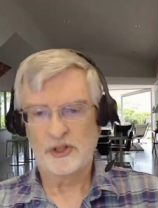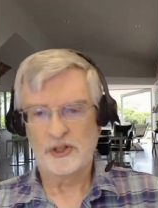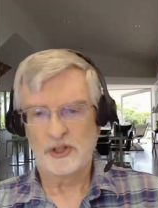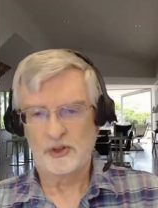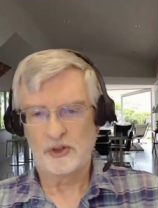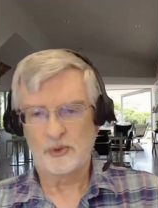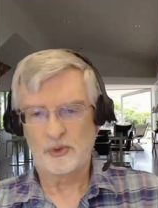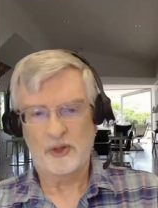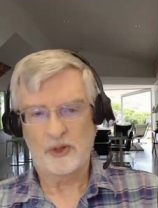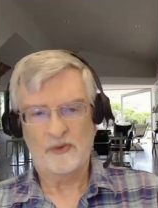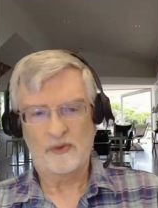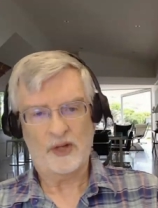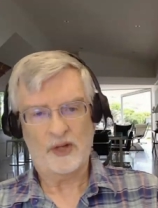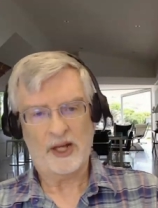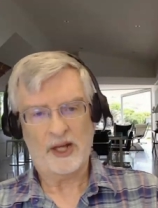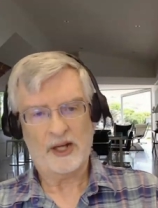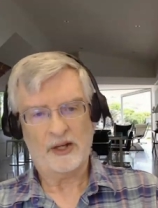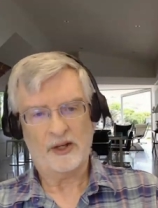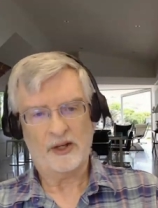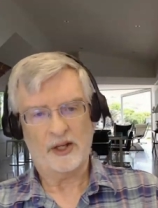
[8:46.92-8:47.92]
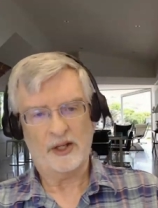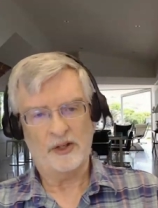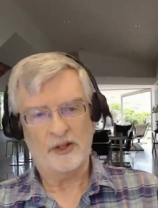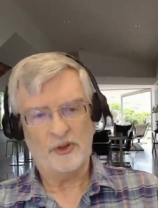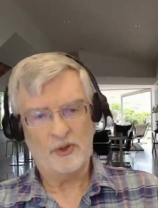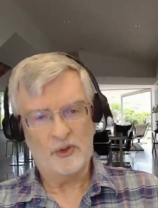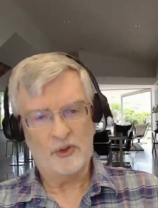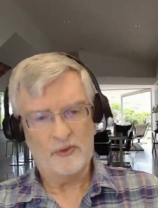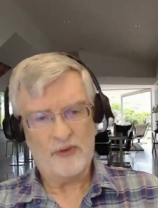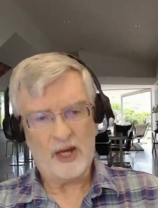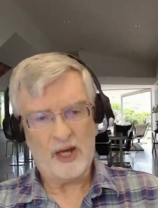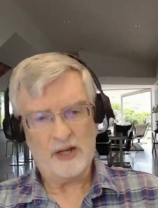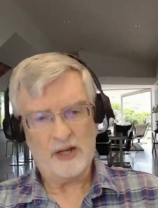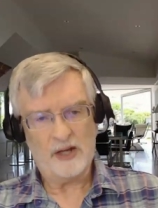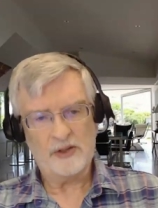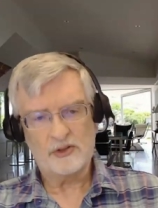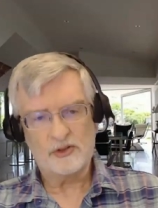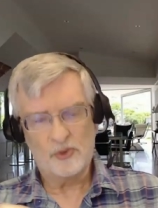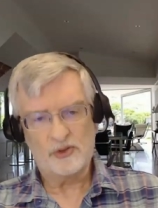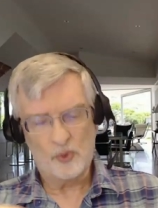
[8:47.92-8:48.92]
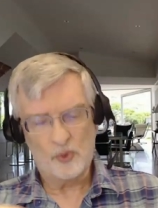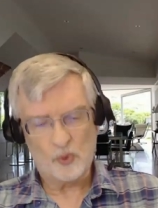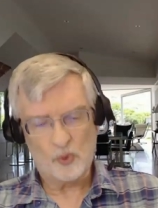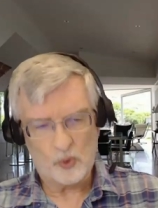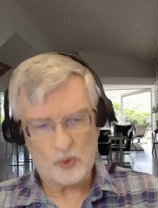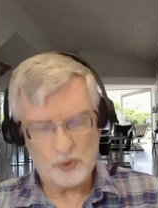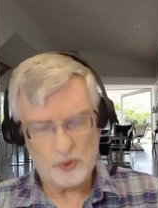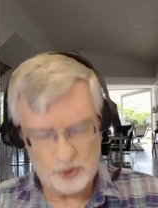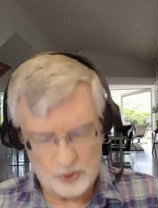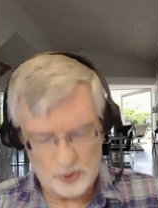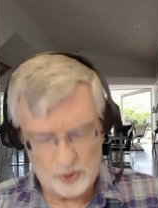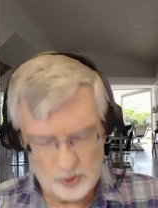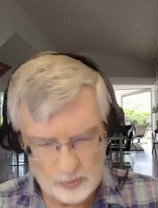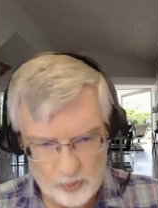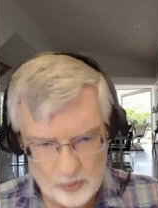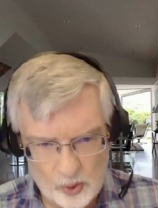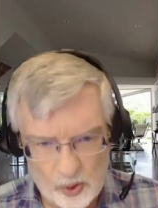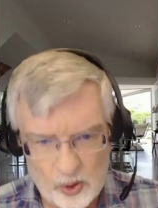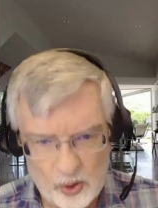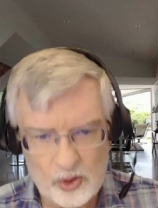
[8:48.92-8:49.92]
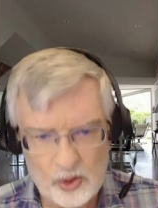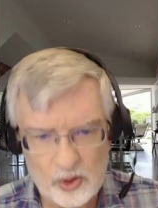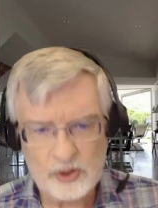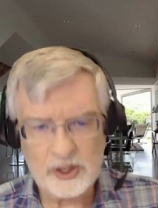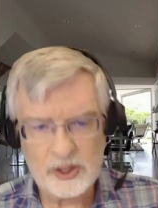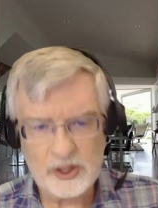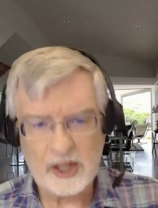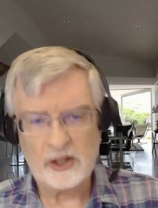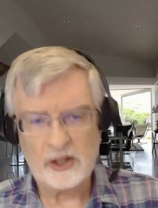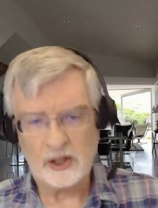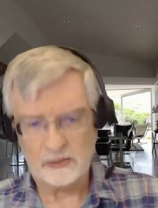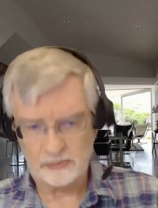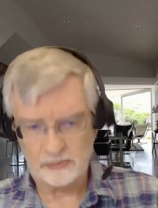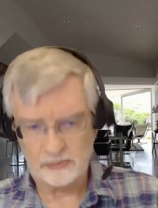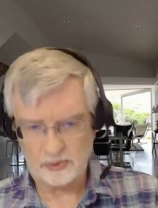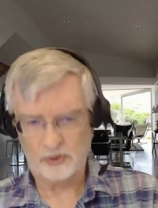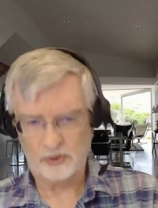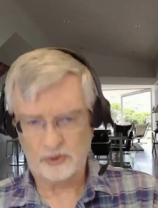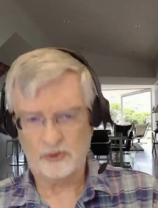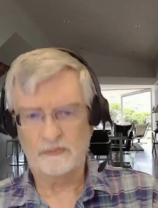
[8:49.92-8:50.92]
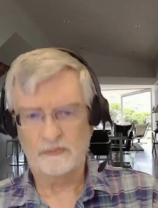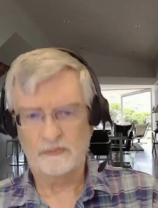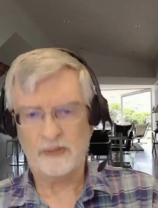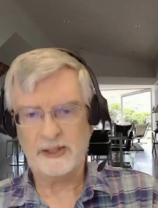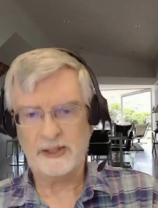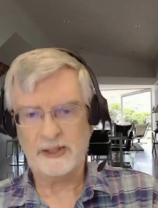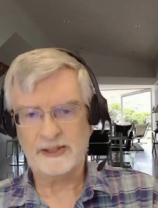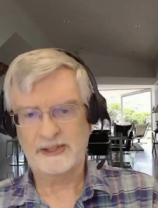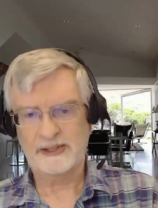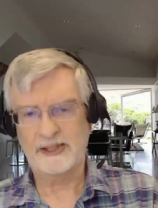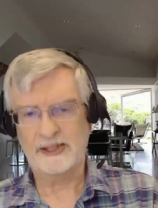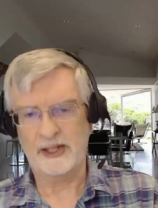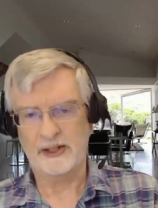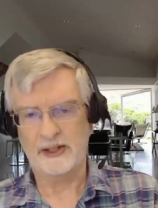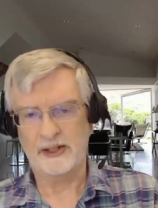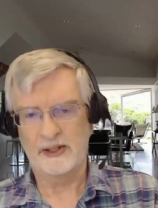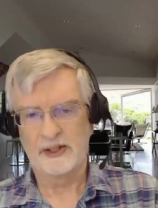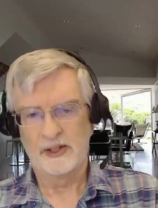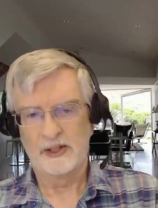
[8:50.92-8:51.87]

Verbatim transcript: to reflect new values, new, new morals that are approved by the state